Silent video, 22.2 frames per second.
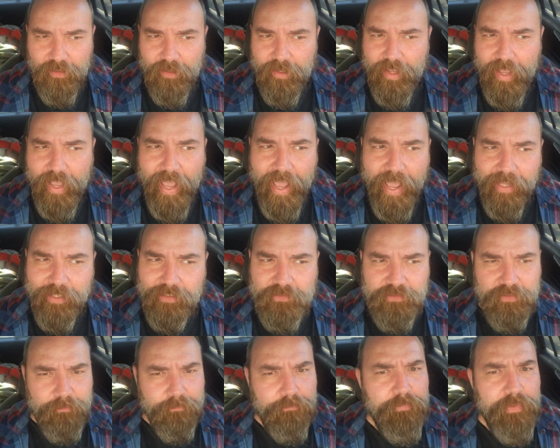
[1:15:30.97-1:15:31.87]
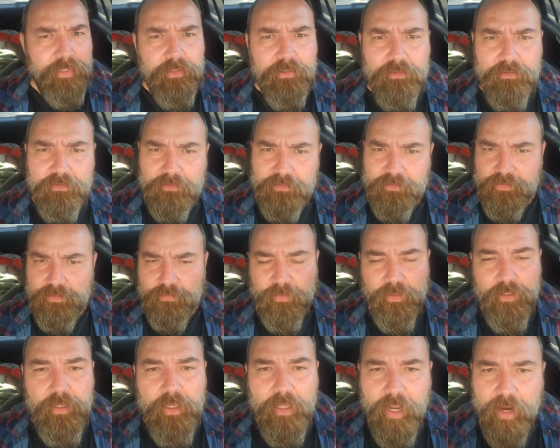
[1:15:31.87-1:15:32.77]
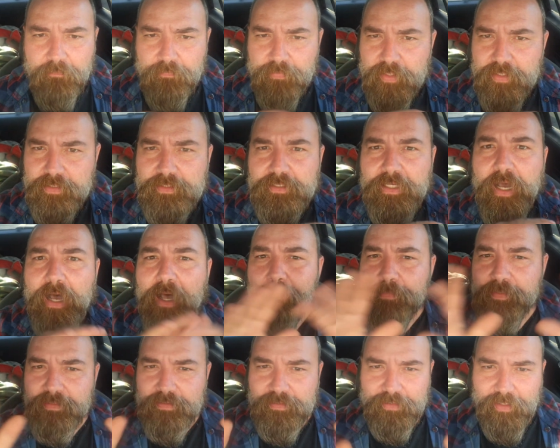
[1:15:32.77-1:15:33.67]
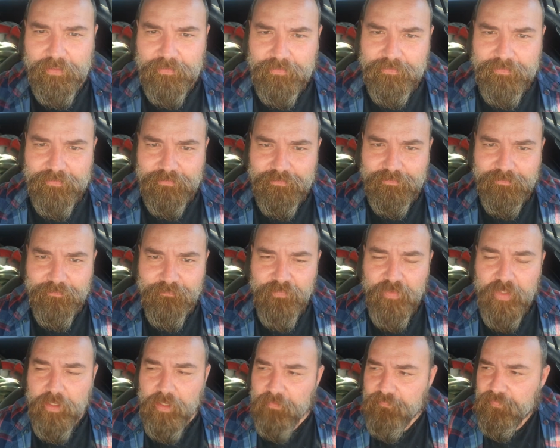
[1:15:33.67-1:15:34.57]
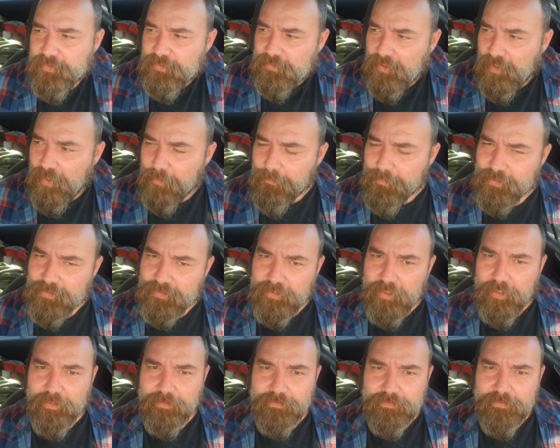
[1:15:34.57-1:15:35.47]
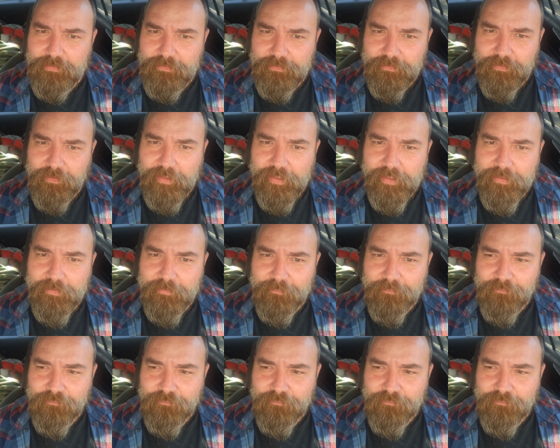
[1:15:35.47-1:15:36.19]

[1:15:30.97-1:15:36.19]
acts and bills, and everything's common sense. If it's common sense, right?